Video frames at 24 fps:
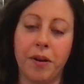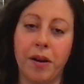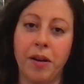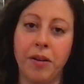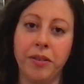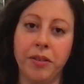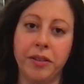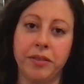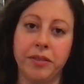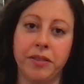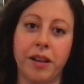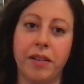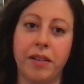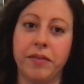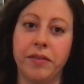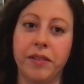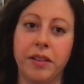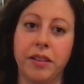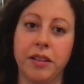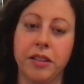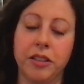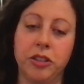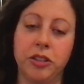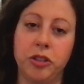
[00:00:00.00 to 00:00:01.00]
all the love
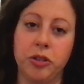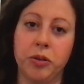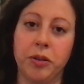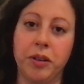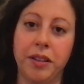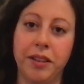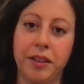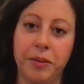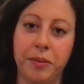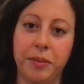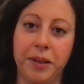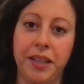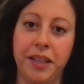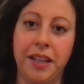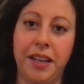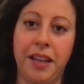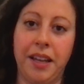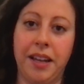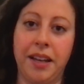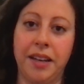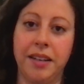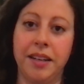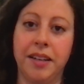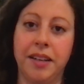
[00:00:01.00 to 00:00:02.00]
and the joy that we
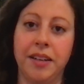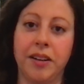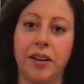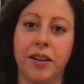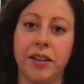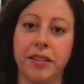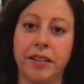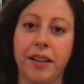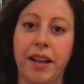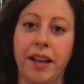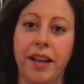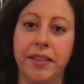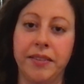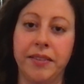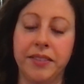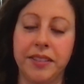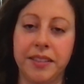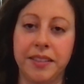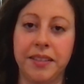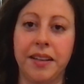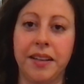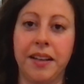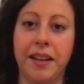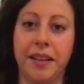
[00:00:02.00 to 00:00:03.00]
can in our
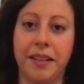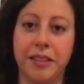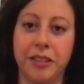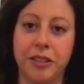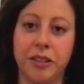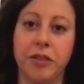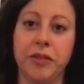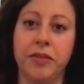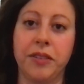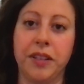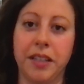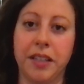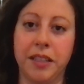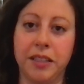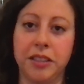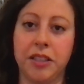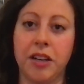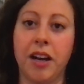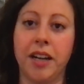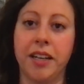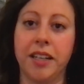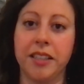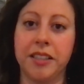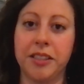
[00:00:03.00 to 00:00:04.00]
lives. And Sophia
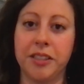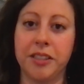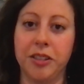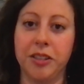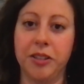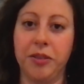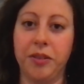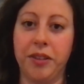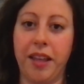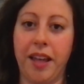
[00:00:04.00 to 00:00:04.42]
taught us to do